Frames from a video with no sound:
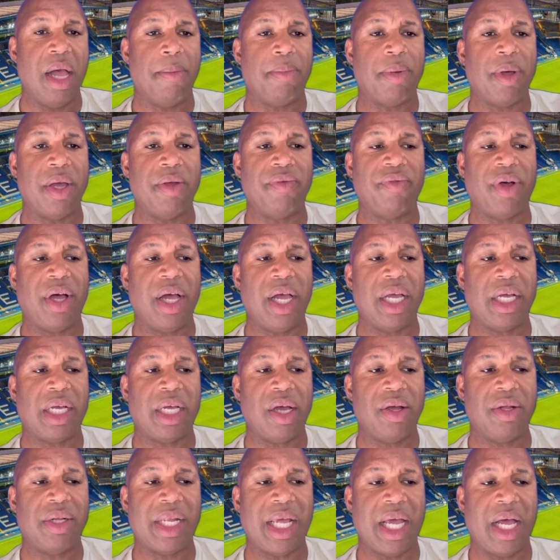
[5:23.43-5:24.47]
But if I
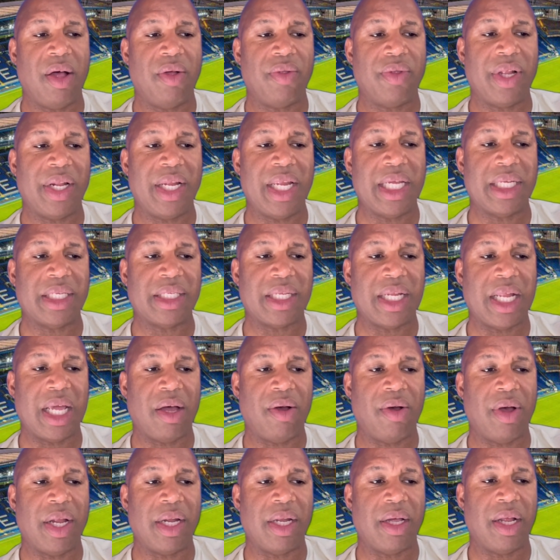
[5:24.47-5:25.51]
go down the list
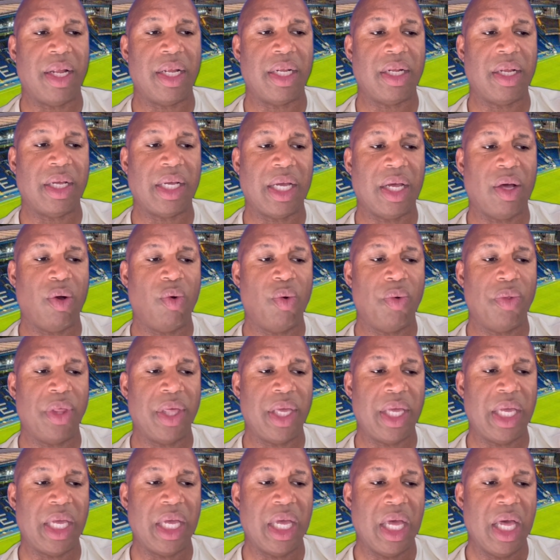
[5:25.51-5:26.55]
now and I look at all
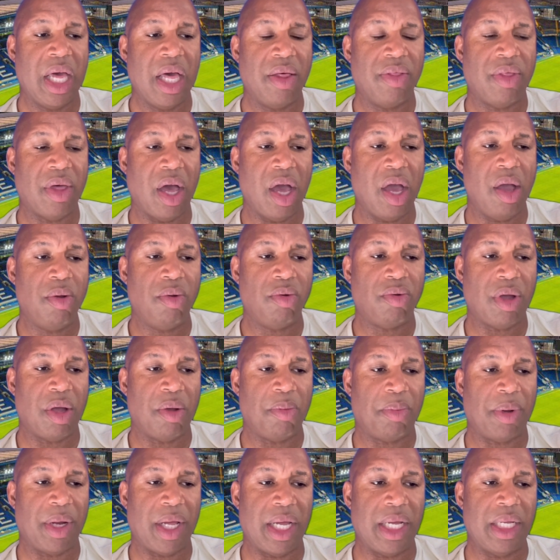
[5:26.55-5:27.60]
the
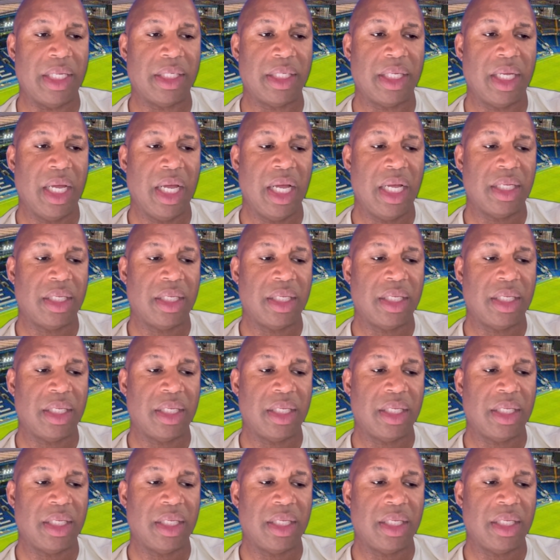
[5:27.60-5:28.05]
homegrown players,